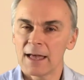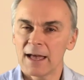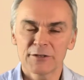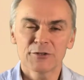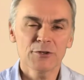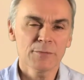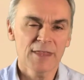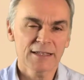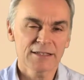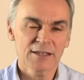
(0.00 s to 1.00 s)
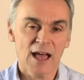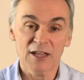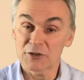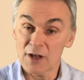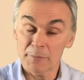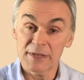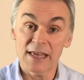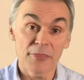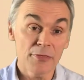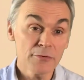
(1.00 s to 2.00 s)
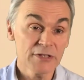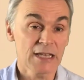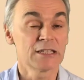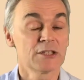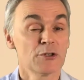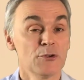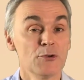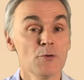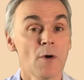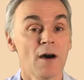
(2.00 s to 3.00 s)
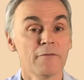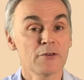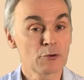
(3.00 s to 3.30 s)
I assume that as an RPA enthusiast, you have